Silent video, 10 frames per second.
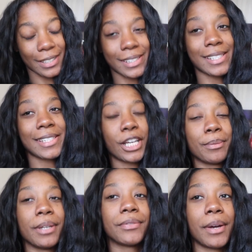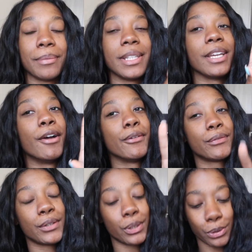This is Naomi from The
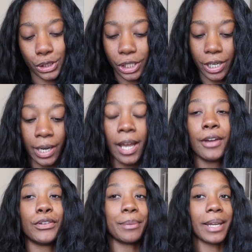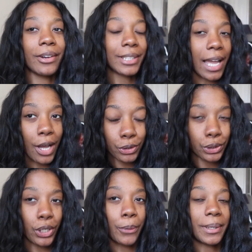Future filming out an
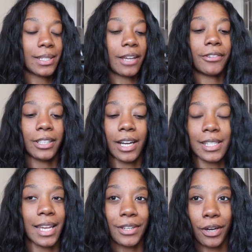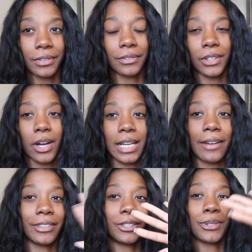outro because I forgot to end off the vlog
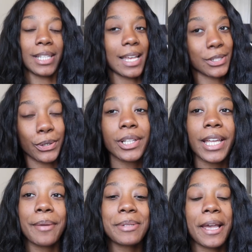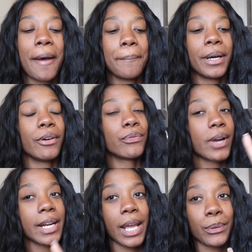after those last little clips. But
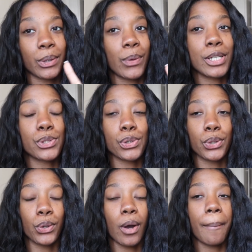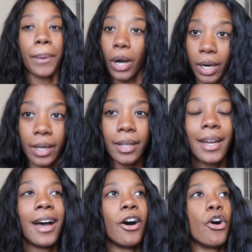Friday we went to park.
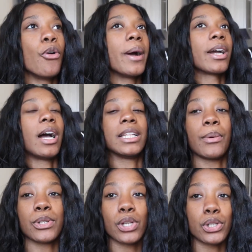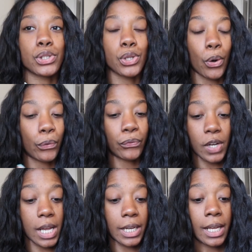Oh my god, that was so
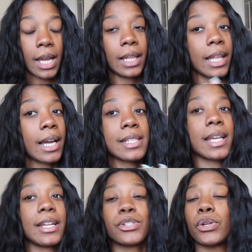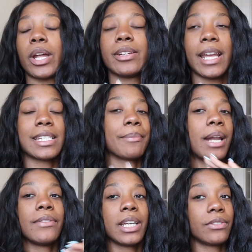fun. Like I said, sold out days. I'm gonna
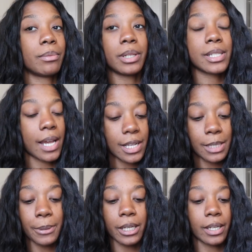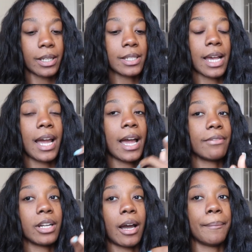have to give them their 10s because I have
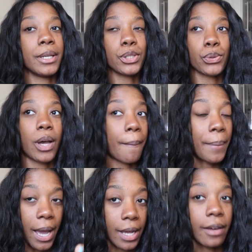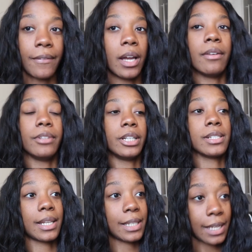not been to a bad event of
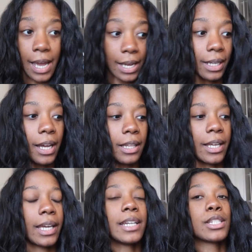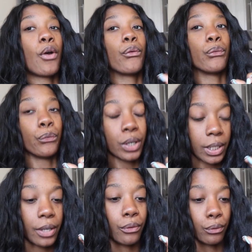theirs yet. Like it's
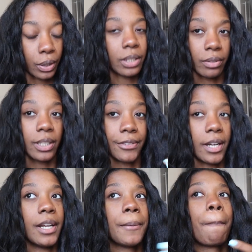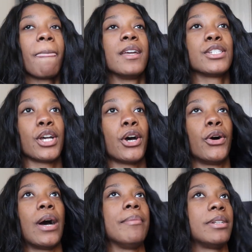really, really, really fun.
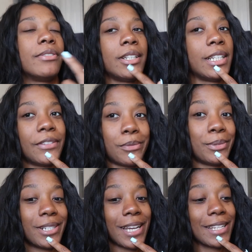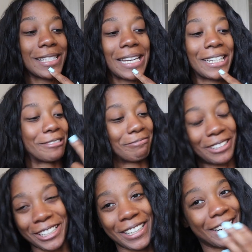So I'm definitely gonna give them their 10s. Like
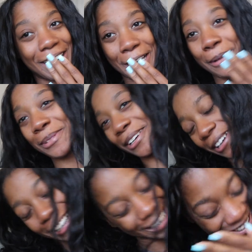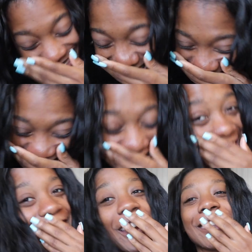they're eating. I'm sorry. I'm sorry.
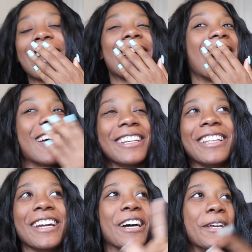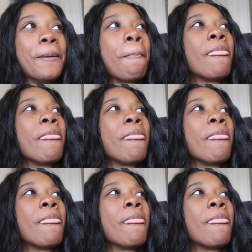They, they got it. They got it.